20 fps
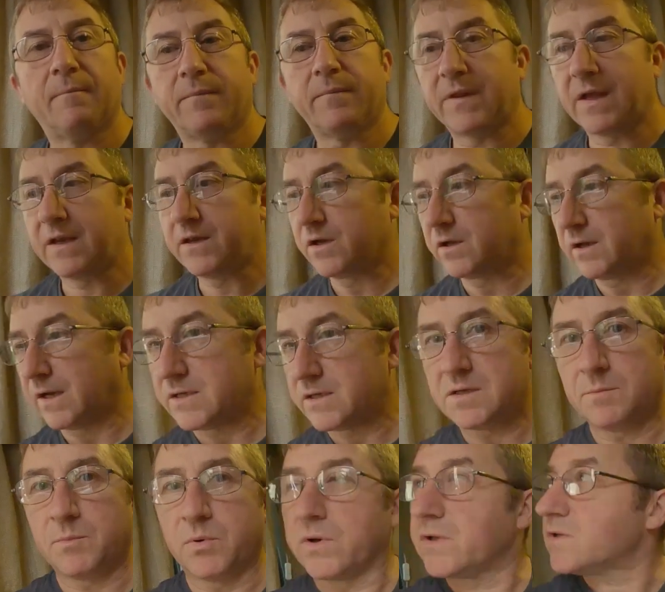Then you can
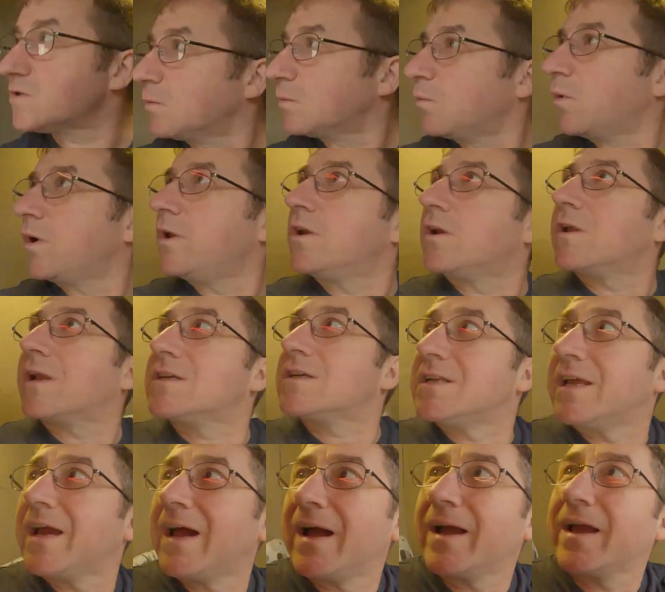actually put it somewhere. You can actually
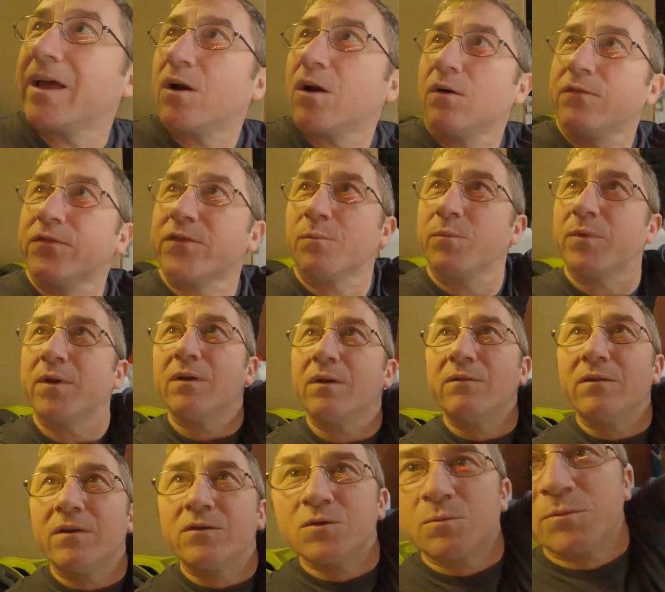hang it off something, just